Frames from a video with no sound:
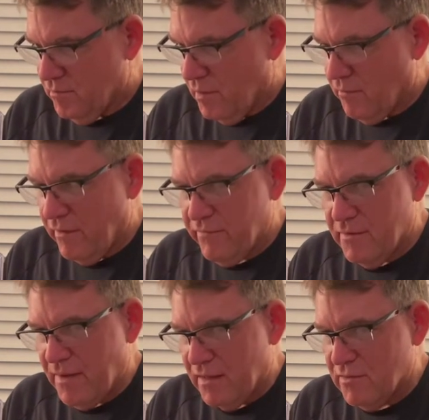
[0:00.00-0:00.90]
roughly
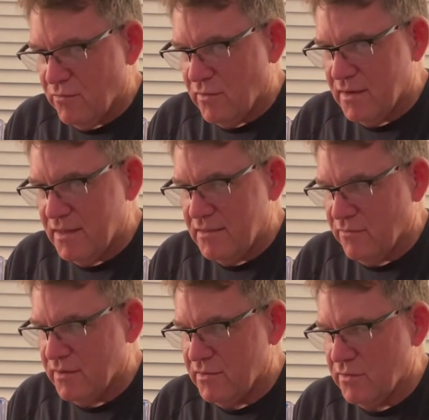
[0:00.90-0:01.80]
about
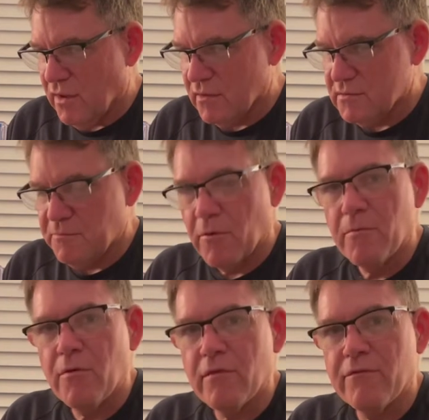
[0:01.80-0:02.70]
$22 per
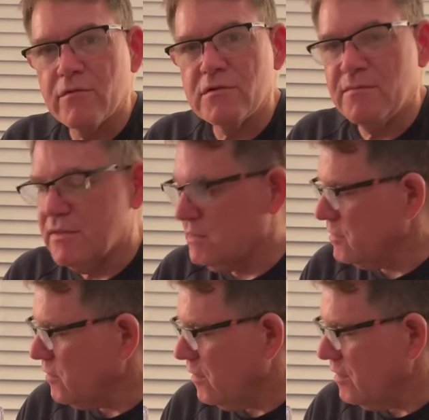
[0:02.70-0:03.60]
book for
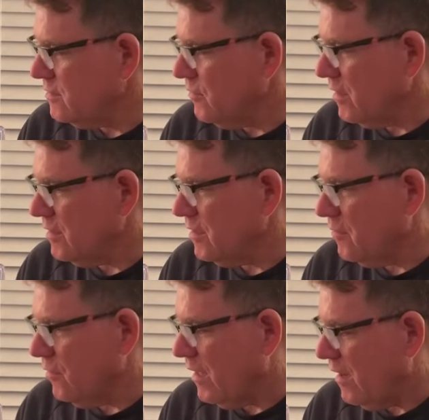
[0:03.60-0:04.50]
submission. So I at least try to
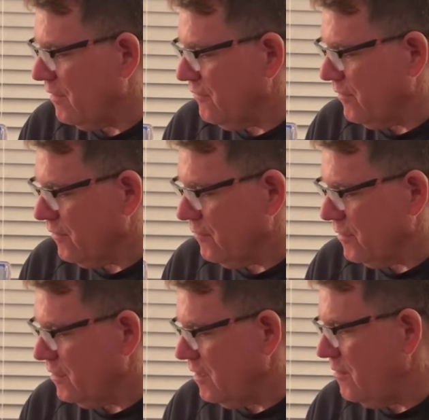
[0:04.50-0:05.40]
double that. I figure
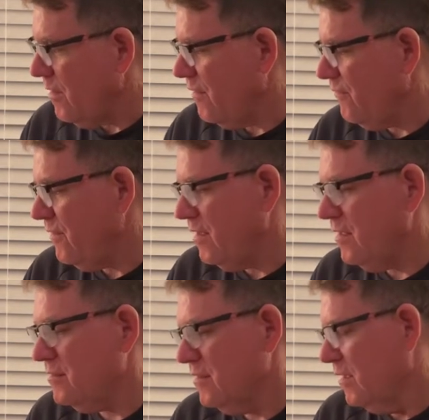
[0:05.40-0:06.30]
with the eBay
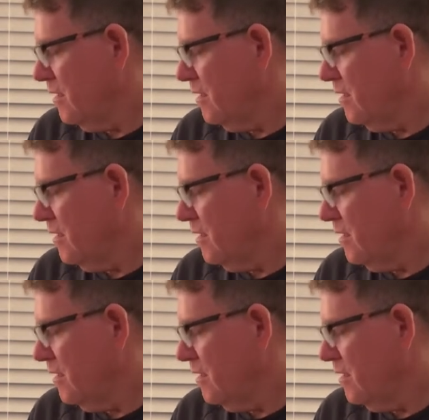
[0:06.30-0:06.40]
fees,